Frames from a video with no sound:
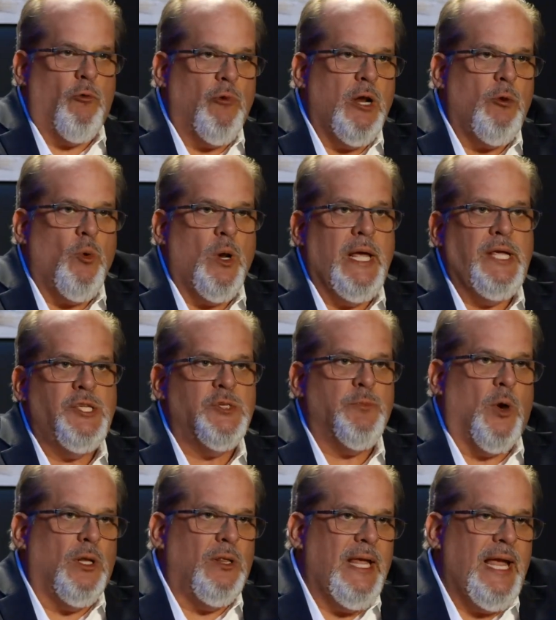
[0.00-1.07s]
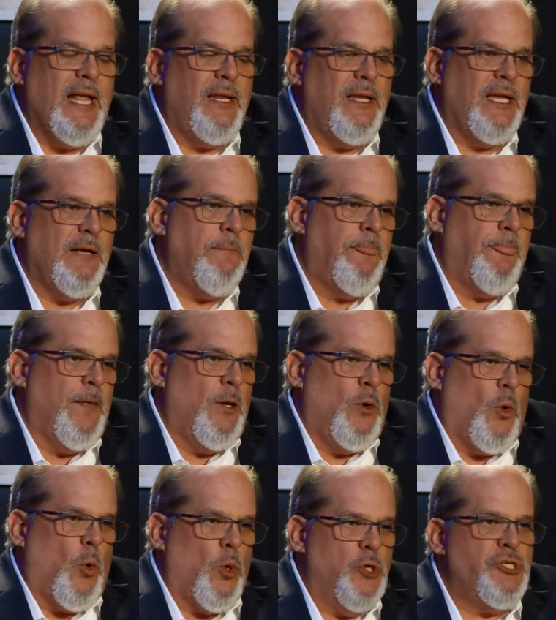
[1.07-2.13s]
runway, smart landing,
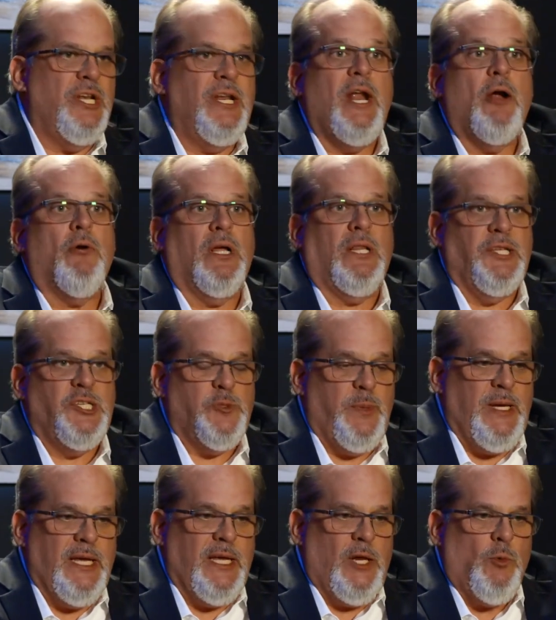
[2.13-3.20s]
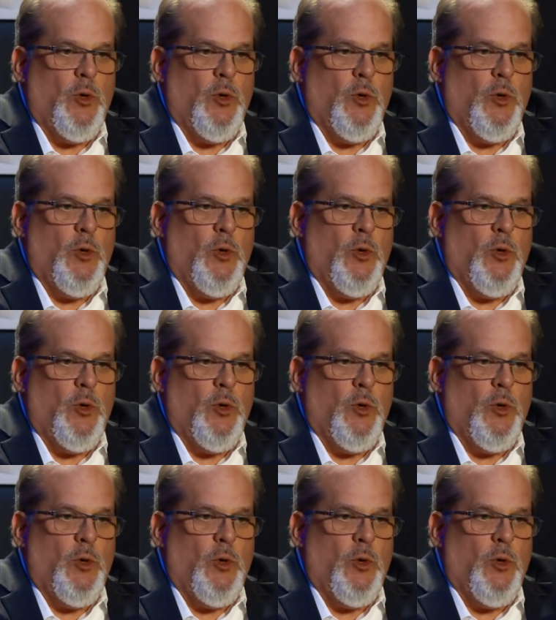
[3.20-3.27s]
or generically speaking,